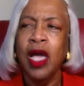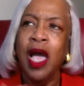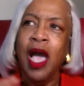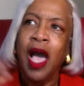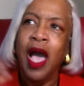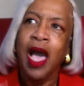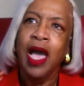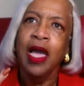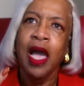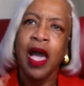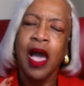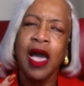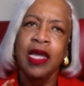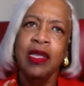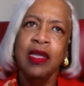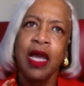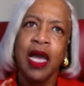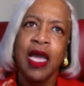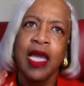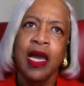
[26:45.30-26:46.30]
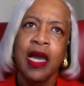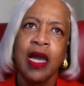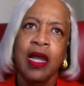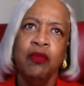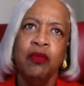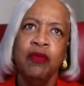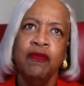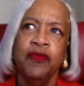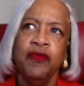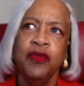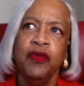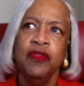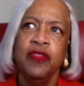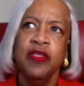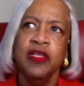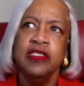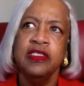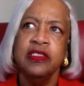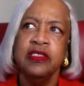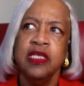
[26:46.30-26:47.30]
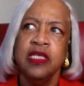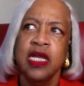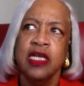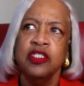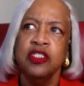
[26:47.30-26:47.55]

I reviewed this. Dr.